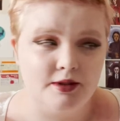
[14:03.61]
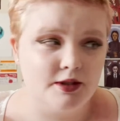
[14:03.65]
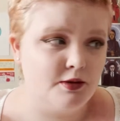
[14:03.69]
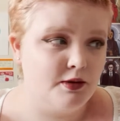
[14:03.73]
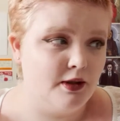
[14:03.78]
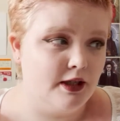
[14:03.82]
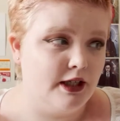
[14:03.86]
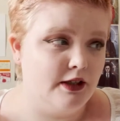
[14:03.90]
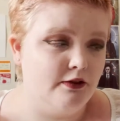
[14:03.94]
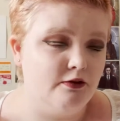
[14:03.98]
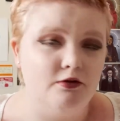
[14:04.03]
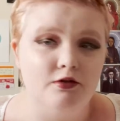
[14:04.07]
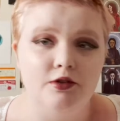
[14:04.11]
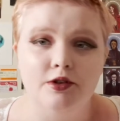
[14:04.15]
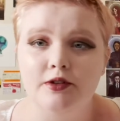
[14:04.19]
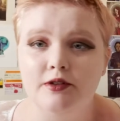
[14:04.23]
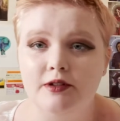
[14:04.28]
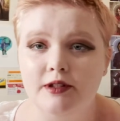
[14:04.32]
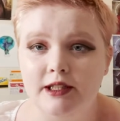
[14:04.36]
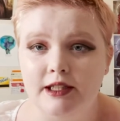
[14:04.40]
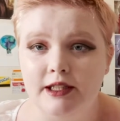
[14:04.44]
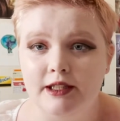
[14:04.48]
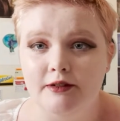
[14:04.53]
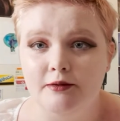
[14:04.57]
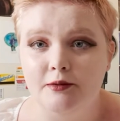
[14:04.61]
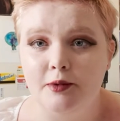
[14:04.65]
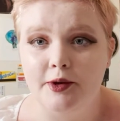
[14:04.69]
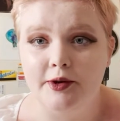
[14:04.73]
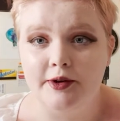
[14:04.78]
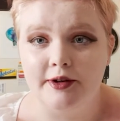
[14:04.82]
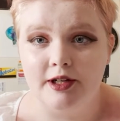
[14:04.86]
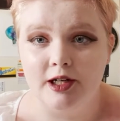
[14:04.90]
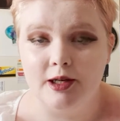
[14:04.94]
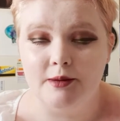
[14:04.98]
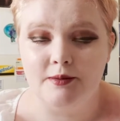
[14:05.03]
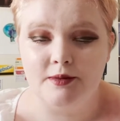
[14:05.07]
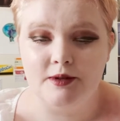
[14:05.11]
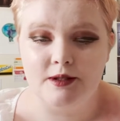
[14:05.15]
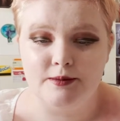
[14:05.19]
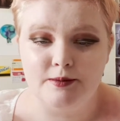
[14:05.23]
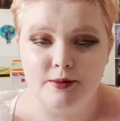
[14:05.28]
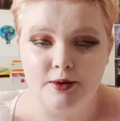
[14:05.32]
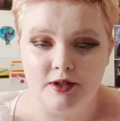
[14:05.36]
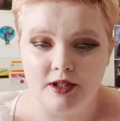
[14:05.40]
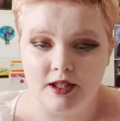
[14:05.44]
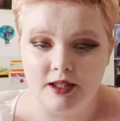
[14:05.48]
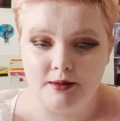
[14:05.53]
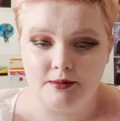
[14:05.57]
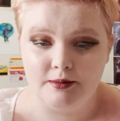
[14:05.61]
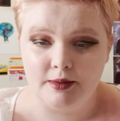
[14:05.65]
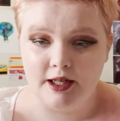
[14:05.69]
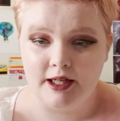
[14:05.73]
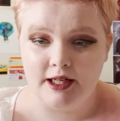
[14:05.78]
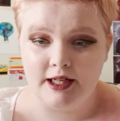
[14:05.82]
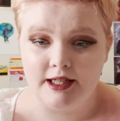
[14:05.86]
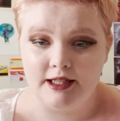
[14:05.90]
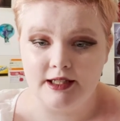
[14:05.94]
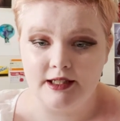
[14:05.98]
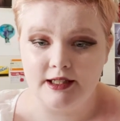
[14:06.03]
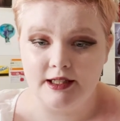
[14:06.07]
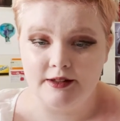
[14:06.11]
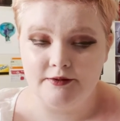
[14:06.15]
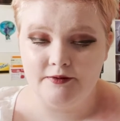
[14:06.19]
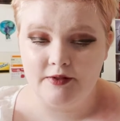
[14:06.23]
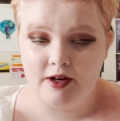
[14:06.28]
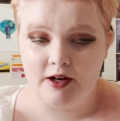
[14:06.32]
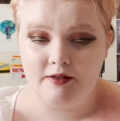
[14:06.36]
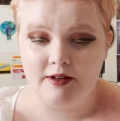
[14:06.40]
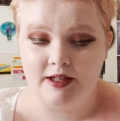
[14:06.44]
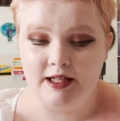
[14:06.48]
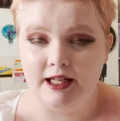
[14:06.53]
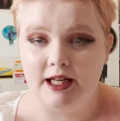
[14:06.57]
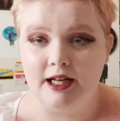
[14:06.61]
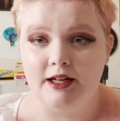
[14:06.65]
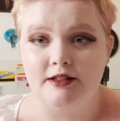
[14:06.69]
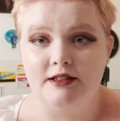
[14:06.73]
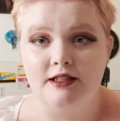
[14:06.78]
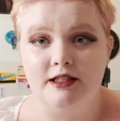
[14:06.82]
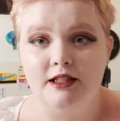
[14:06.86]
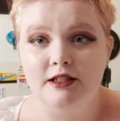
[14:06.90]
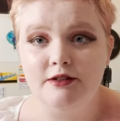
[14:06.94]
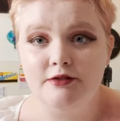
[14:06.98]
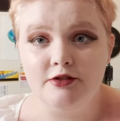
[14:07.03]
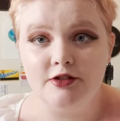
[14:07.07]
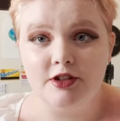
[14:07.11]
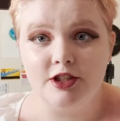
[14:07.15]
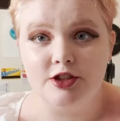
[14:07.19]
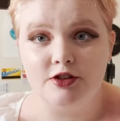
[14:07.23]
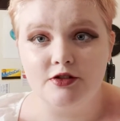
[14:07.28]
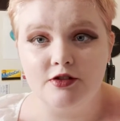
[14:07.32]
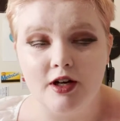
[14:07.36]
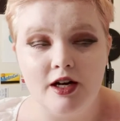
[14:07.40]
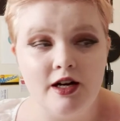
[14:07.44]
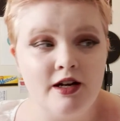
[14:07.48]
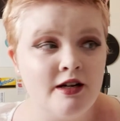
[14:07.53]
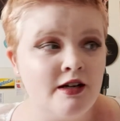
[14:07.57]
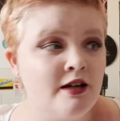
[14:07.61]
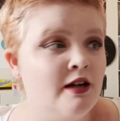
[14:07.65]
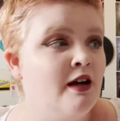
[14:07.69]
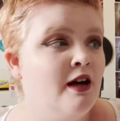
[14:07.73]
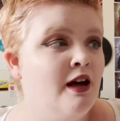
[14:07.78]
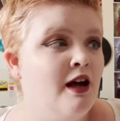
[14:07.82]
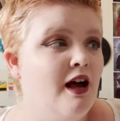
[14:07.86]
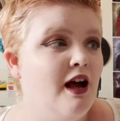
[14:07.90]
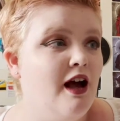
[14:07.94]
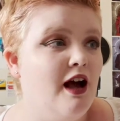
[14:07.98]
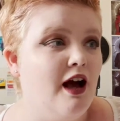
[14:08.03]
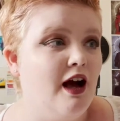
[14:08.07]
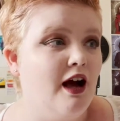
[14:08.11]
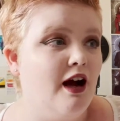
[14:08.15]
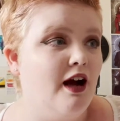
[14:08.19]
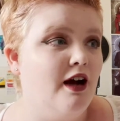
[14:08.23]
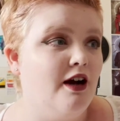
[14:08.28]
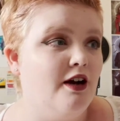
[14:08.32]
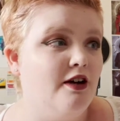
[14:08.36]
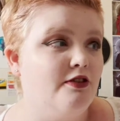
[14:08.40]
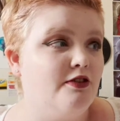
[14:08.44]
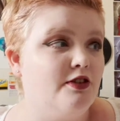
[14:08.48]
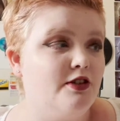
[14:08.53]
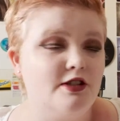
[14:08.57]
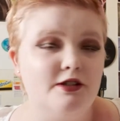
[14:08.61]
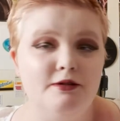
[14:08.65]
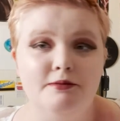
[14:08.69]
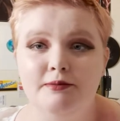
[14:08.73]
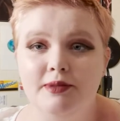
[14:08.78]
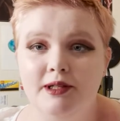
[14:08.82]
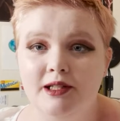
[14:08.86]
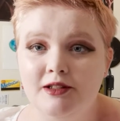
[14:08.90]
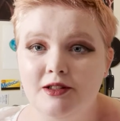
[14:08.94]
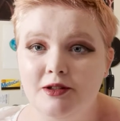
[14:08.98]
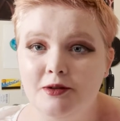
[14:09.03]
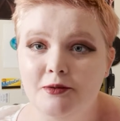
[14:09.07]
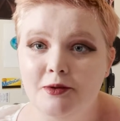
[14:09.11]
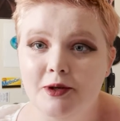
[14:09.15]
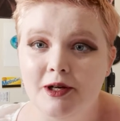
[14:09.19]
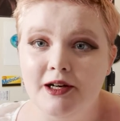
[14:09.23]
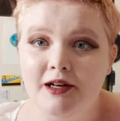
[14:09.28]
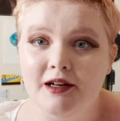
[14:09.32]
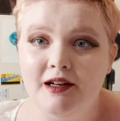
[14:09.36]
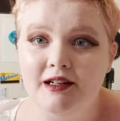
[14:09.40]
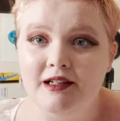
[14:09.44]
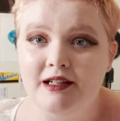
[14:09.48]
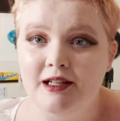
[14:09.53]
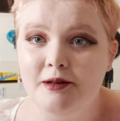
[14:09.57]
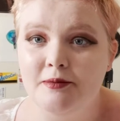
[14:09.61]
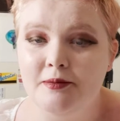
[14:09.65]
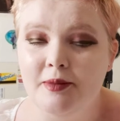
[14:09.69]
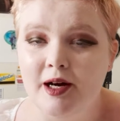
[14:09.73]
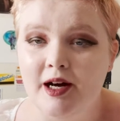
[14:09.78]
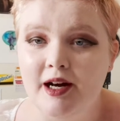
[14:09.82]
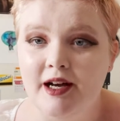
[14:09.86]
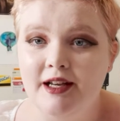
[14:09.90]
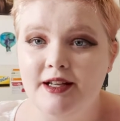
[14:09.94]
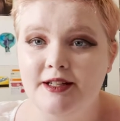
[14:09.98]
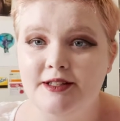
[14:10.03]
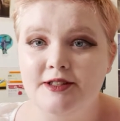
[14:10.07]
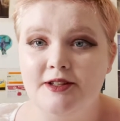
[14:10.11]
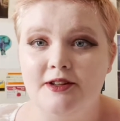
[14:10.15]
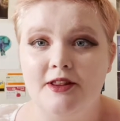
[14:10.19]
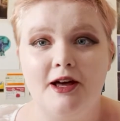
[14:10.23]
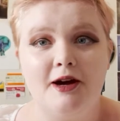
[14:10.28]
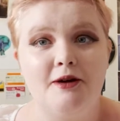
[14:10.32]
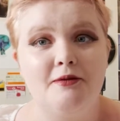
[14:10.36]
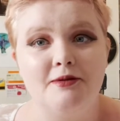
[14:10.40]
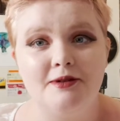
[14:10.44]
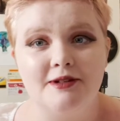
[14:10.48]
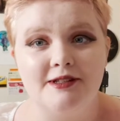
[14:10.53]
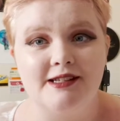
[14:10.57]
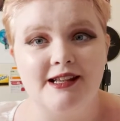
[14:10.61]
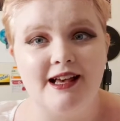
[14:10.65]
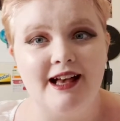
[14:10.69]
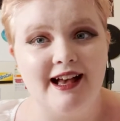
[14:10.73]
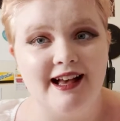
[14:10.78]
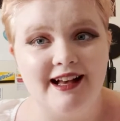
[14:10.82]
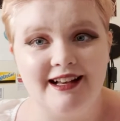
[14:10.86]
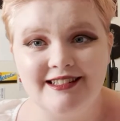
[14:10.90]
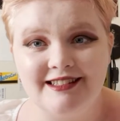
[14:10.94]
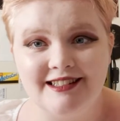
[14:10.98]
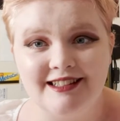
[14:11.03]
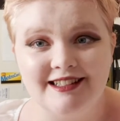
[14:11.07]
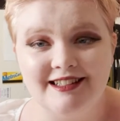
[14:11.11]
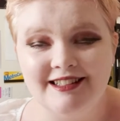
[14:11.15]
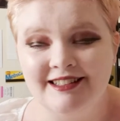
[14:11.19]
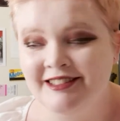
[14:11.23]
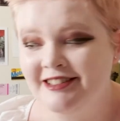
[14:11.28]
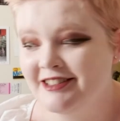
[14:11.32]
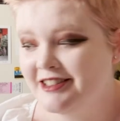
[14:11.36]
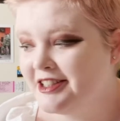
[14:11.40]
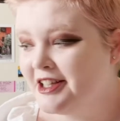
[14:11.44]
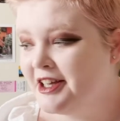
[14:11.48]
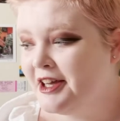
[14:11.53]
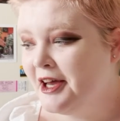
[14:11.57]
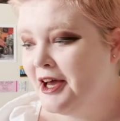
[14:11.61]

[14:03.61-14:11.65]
quite rudely woken up this morning by a very loud delivery truck for some building work nearby, so that was excellent.